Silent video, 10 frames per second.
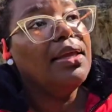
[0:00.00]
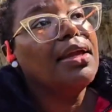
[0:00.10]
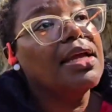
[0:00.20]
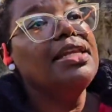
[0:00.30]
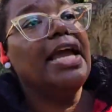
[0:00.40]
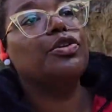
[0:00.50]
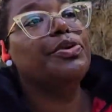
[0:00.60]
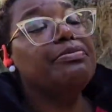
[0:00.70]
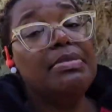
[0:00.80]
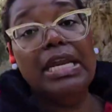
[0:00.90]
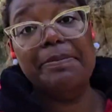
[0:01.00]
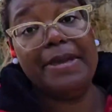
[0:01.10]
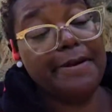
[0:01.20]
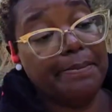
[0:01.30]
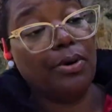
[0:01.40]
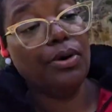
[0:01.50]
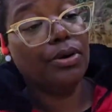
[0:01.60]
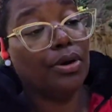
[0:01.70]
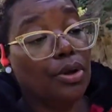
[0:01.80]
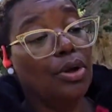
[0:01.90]
connect with many people
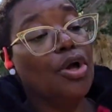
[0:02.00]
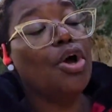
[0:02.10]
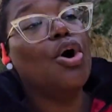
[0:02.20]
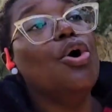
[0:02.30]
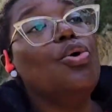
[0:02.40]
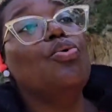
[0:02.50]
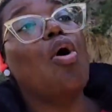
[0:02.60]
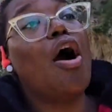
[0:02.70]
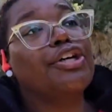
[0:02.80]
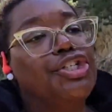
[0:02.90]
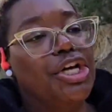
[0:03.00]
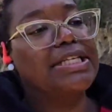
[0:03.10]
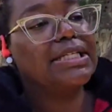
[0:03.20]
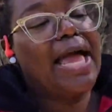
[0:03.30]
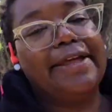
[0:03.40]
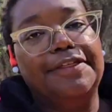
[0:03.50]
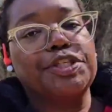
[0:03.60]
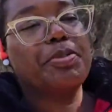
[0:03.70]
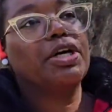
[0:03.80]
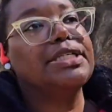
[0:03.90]
who are just like
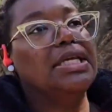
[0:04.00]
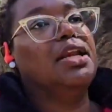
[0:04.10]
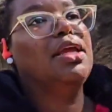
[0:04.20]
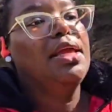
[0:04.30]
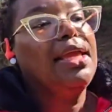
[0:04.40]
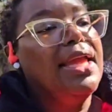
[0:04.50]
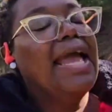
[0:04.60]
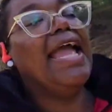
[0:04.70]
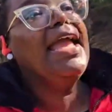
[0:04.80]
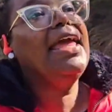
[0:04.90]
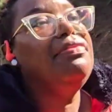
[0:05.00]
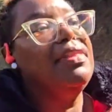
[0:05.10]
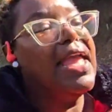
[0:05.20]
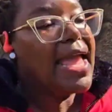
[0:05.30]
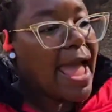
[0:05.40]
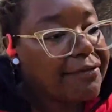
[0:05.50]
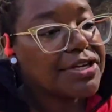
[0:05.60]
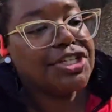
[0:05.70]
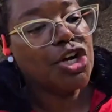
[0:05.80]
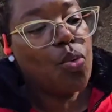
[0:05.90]
this person. And every
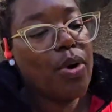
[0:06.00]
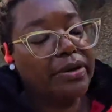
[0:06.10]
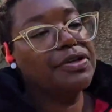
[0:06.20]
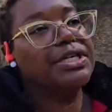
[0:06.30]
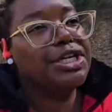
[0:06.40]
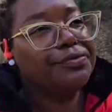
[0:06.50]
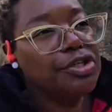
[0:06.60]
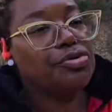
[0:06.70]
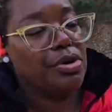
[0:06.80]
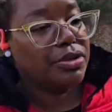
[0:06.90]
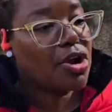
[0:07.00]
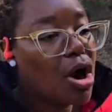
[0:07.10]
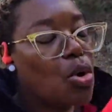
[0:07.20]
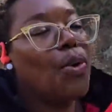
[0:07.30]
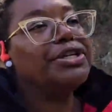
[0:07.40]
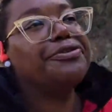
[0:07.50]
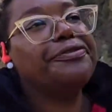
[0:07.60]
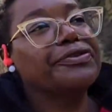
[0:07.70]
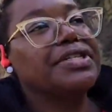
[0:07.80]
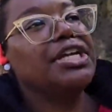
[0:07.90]
single one of those individuals are going to
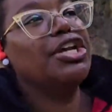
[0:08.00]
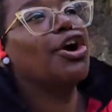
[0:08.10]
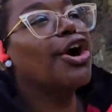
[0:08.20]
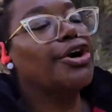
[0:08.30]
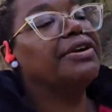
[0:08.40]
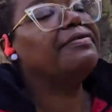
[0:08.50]
feel seen, heard, and